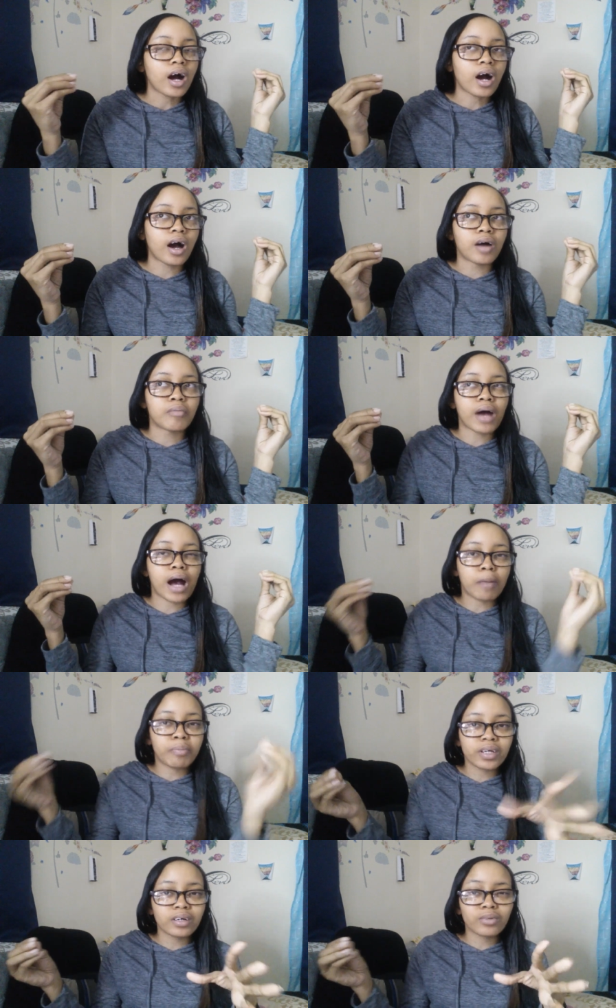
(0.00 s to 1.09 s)
um,
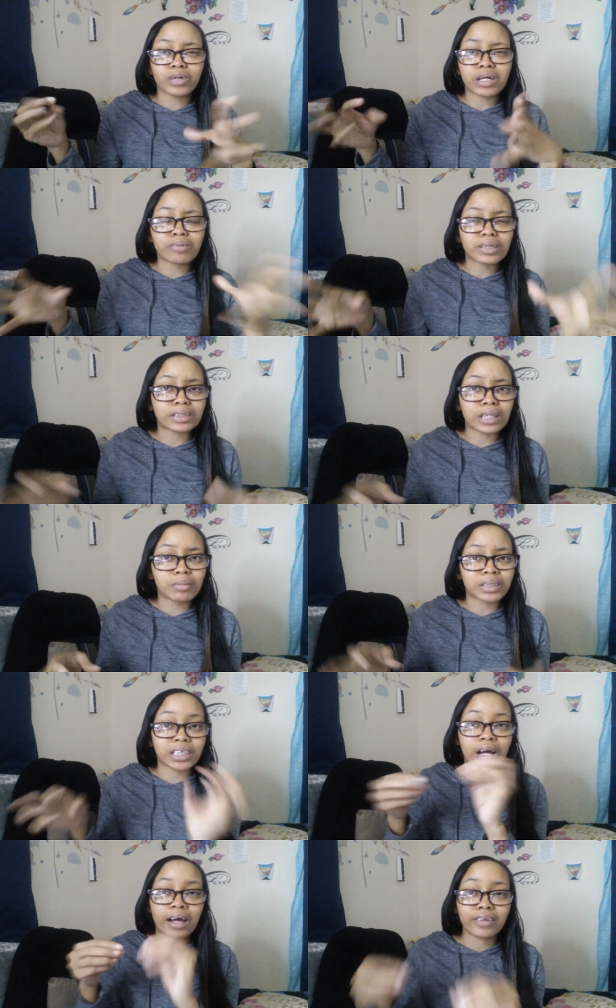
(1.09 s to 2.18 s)
Appia, whatever his name is,
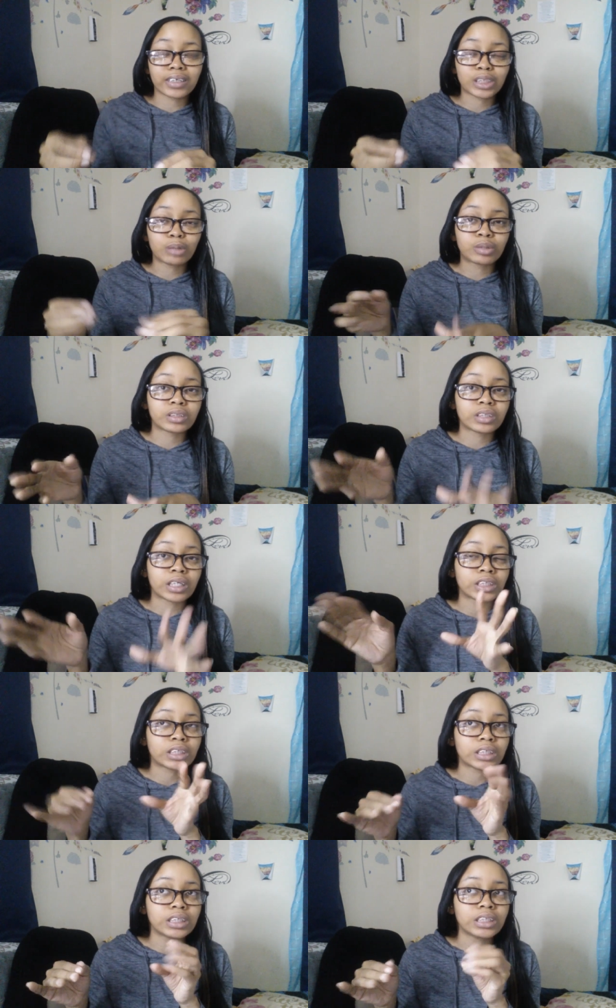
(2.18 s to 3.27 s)
the guy that she was that
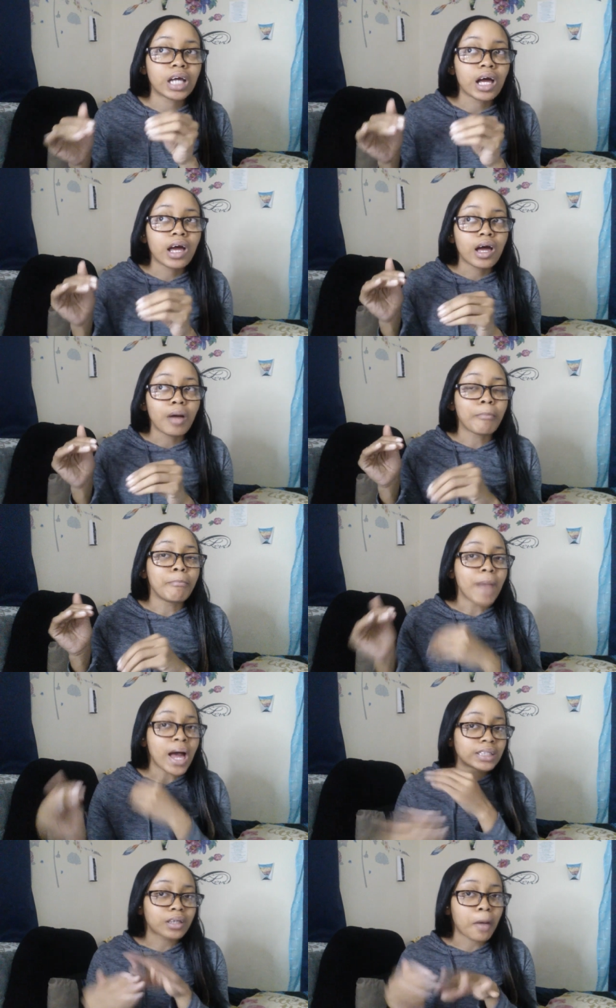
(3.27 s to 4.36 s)
she
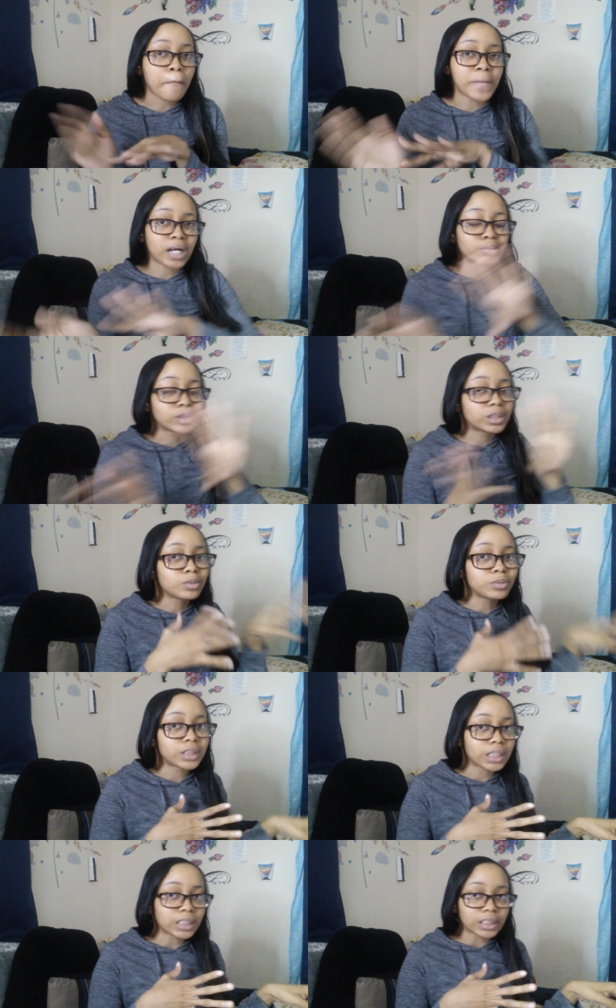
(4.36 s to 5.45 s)
met back when she was
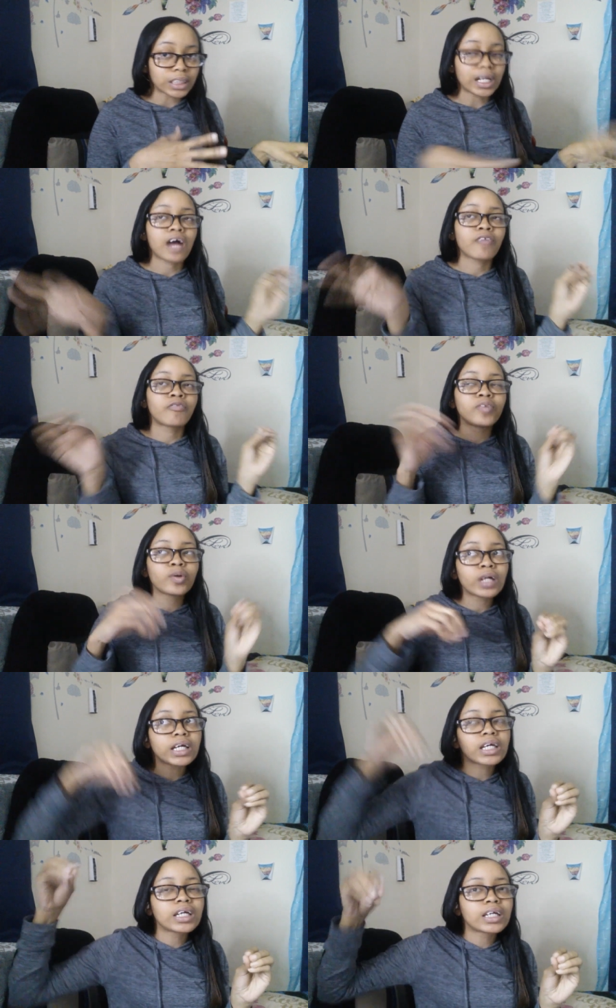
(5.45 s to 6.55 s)
16. I feel
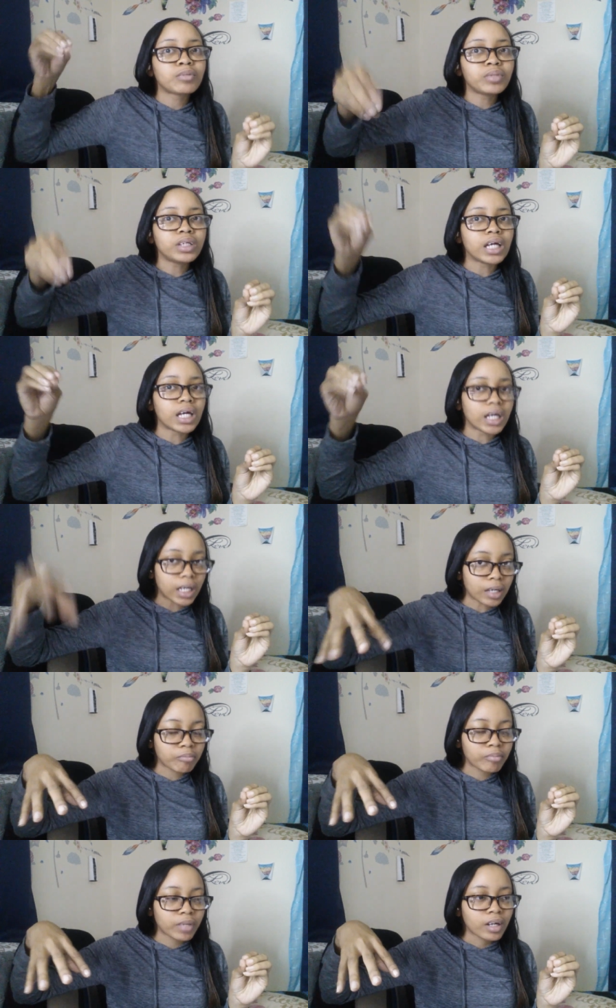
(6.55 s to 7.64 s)
like it could be
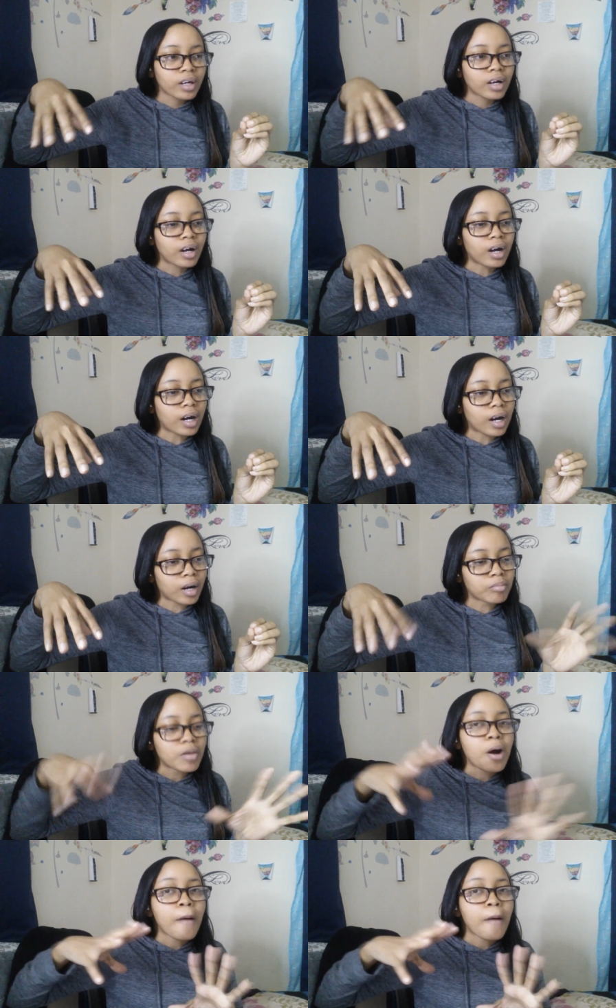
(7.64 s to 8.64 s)
him, um,